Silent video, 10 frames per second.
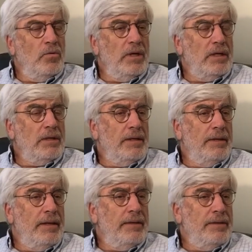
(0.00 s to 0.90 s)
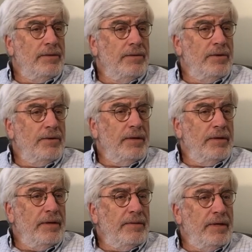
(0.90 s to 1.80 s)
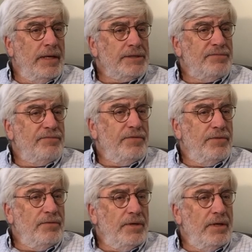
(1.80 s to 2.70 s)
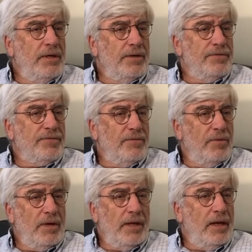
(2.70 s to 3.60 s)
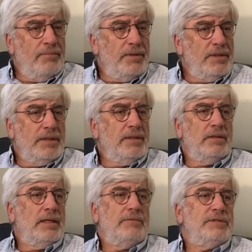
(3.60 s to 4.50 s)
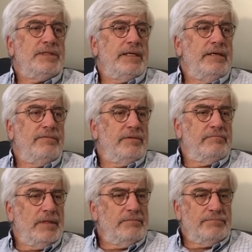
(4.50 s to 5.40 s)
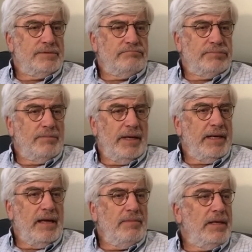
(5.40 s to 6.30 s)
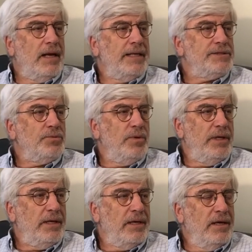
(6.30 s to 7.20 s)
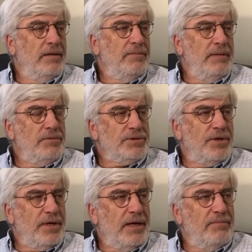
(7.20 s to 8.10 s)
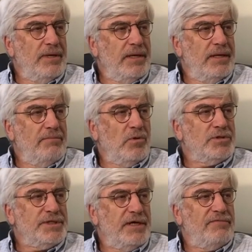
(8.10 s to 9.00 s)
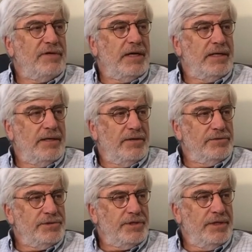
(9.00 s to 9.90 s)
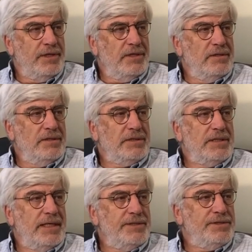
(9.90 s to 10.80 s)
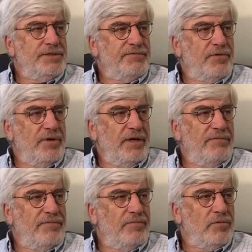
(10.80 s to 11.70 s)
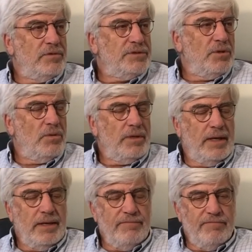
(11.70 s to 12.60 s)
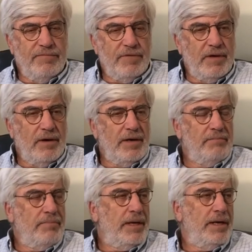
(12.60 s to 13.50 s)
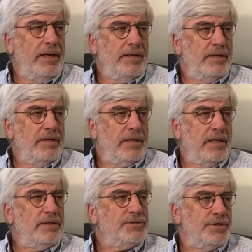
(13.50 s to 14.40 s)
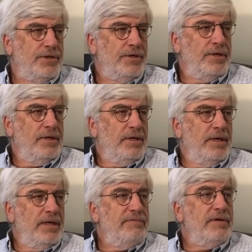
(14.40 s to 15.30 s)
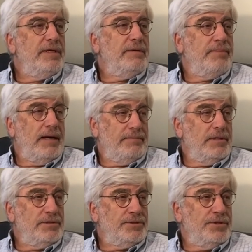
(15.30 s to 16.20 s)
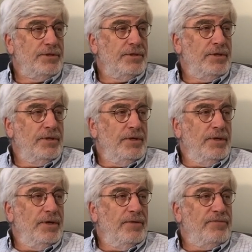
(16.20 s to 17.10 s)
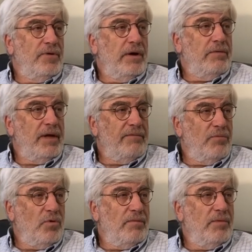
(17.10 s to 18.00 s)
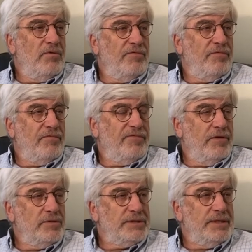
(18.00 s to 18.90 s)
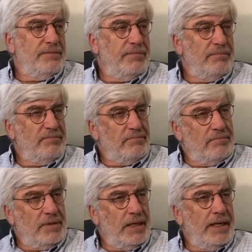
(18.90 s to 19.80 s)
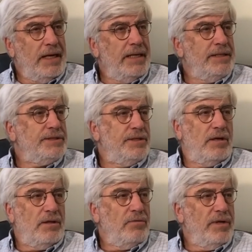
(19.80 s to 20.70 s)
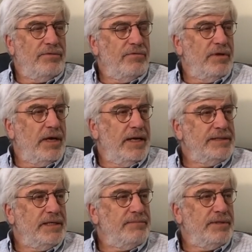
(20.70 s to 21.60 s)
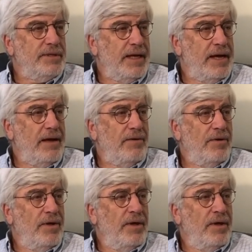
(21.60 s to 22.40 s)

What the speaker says: Well, in the next few years, and really up until I would say even somebody came in last week, people started coming in more self-diagnosed. The stages of grief were getting very embedded into the culture and even into pop culture. And so I would have more and more folks in the late 80s and all the way through the 90s up till now